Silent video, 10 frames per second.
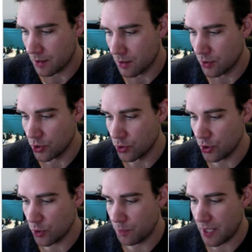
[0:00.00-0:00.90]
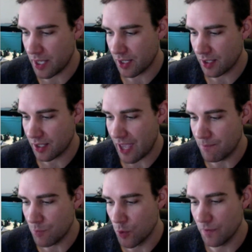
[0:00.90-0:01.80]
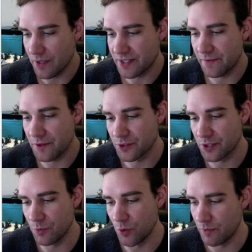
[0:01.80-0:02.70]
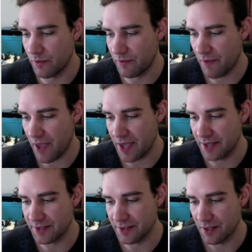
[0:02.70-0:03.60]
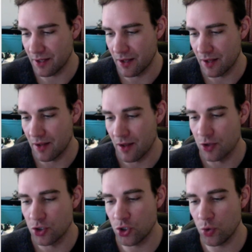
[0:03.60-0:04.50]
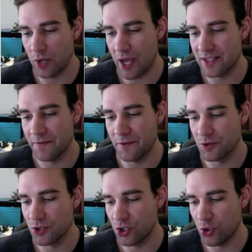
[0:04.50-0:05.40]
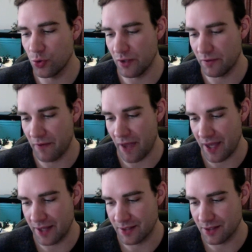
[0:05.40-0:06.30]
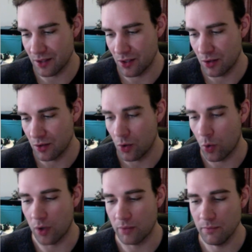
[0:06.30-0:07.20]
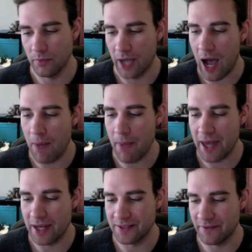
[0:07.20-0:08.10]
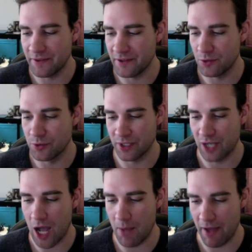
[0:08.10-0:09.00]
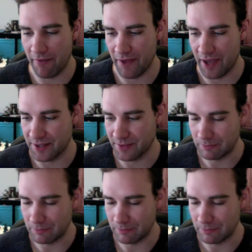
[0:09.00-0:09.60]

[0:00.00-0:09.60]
The unit you pick can move as if it was the movement phase, shoot as if it was the shooting phase, or combat as if it was the combat phase.